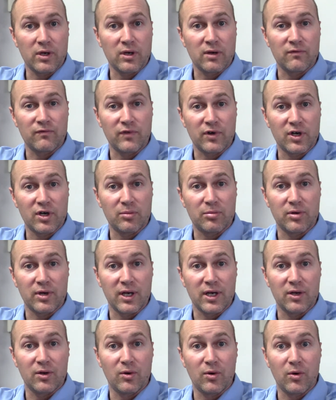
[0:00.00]

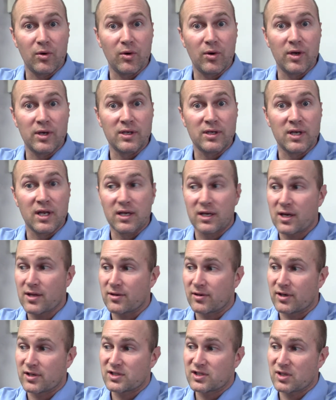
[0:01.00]
vertebrae on
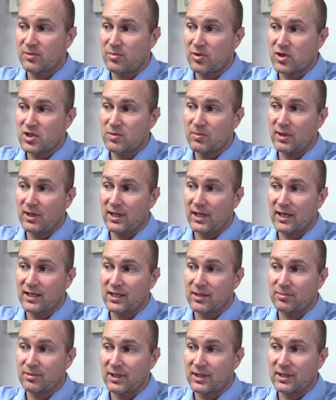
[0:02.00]
another. It's supposed to be
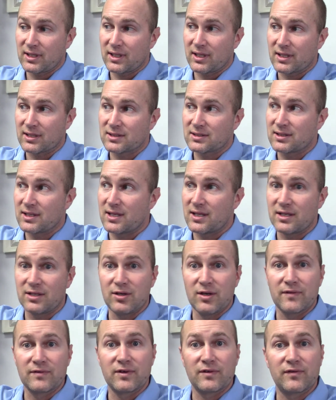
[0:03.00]
lined up like this, and then
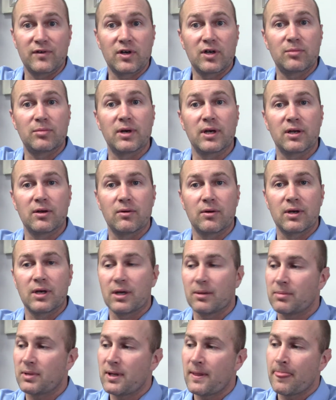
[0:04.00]
you have your vertebrae going
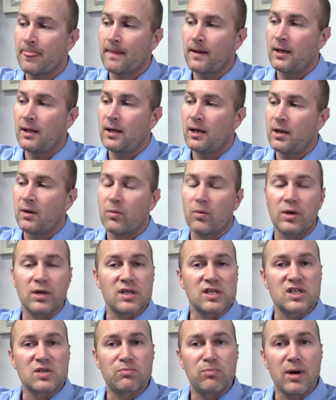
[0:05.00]
up. What
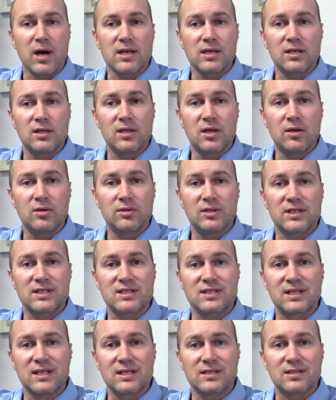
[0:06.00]
a
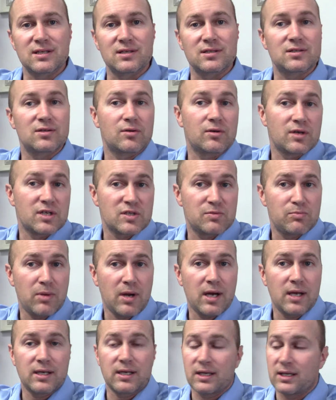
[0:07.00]
spondylolisthesis or a
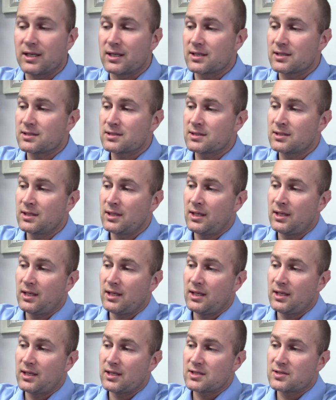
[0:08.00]
spondy
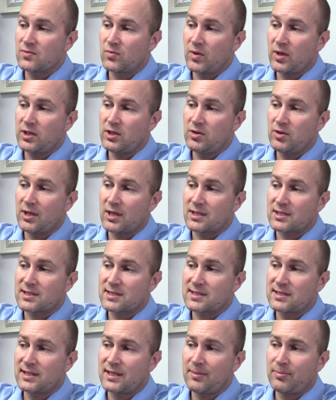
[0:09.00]
is when you get
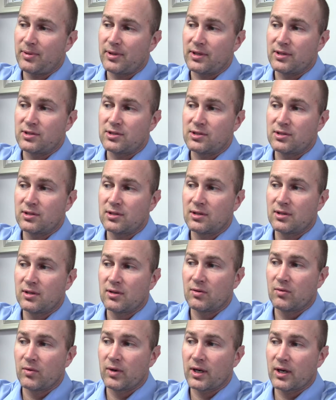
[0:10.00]
slippage
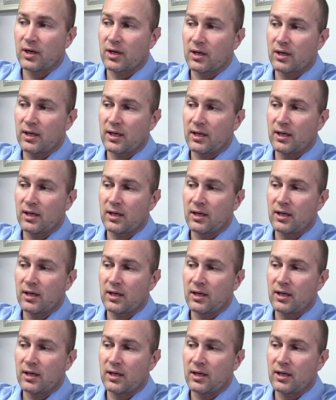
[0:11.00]
where